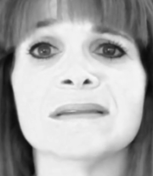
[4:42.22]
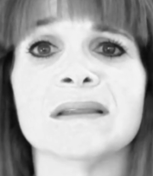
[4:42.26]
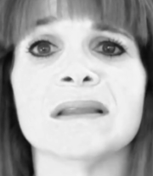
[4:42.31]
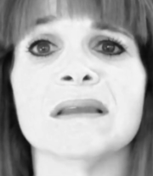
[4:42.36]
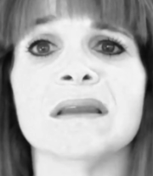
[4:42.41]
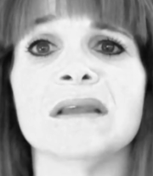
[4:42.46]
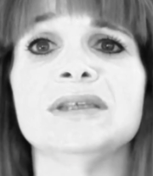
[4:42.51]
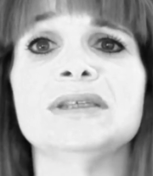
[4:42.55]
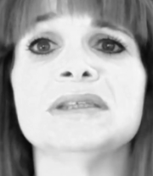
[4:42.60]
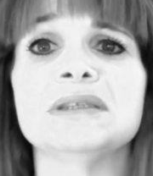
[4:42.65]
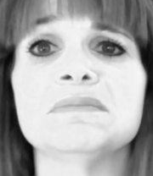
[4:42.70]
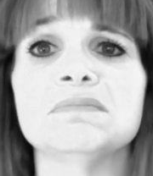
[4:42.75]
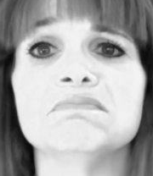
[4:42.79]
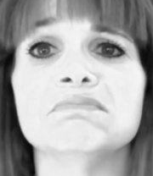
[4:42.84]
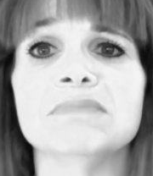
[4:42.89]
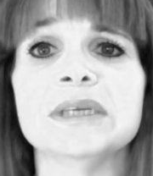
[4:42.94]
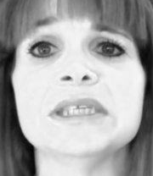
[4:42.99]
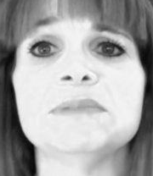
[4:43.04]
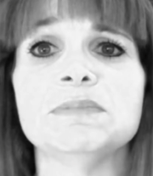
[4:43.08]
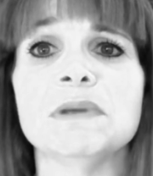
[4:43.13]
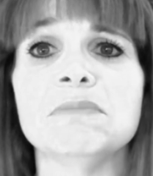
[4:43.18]
and I just
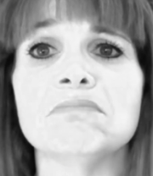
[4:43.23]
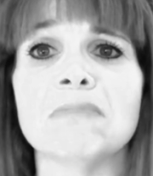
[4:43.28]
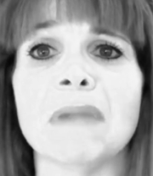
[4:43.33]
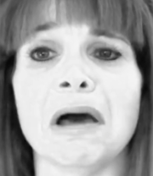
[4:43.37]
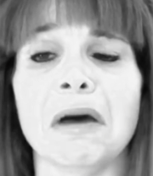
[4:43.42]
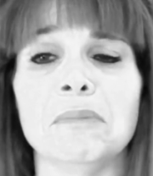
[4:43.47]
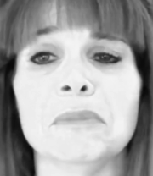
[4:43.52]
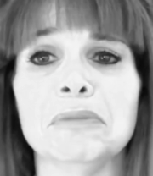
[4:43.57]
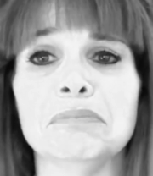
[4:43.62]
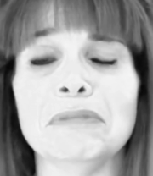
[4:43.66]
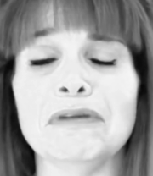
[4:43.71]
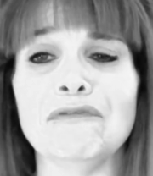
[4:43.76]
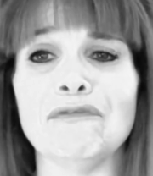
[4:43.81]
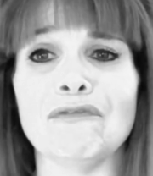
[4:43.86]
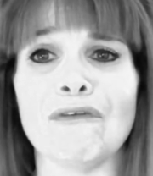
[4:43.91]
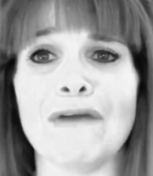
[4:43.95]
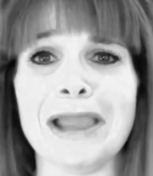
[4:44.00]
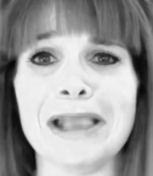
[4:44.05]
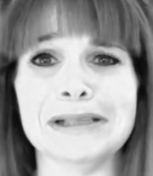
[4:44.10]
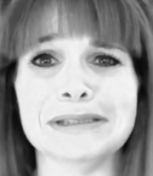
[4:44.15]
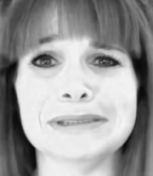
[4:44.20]
missed my mum and my
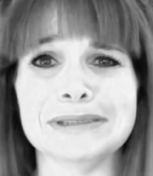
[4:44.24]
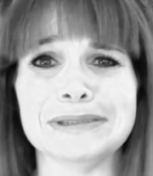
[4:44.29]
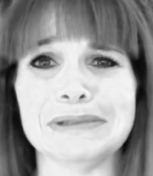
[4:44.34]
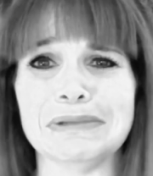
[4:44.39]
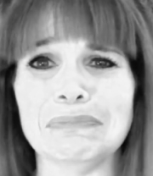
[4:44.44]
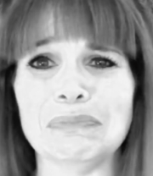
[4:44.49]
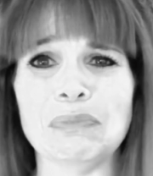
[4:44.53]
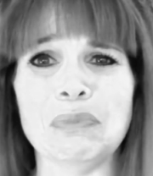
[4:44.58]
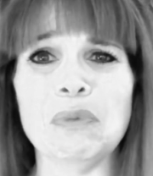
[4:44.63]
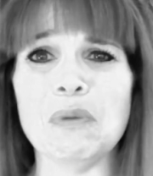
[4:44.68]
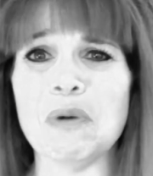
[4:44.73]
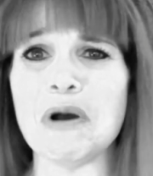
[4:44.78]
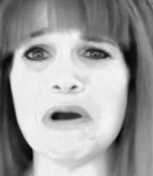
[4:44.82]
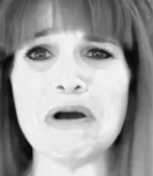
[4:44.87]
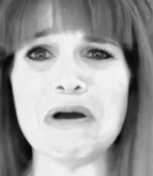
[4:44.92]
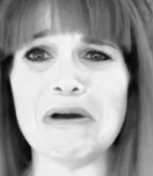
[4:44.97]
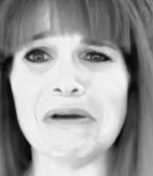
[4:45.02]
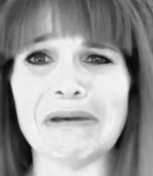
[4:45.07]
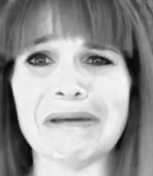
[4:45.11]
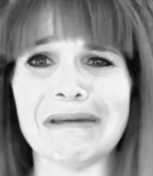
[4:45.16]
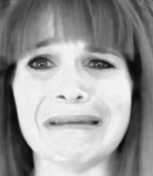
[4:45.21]
friends and
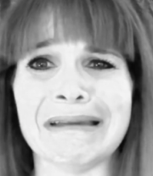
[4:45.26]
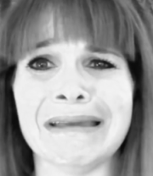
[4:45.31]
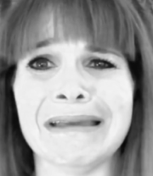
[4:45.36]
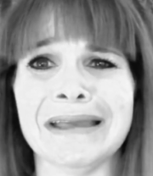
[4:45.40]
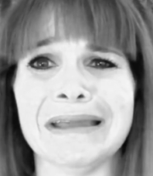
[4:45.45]
work.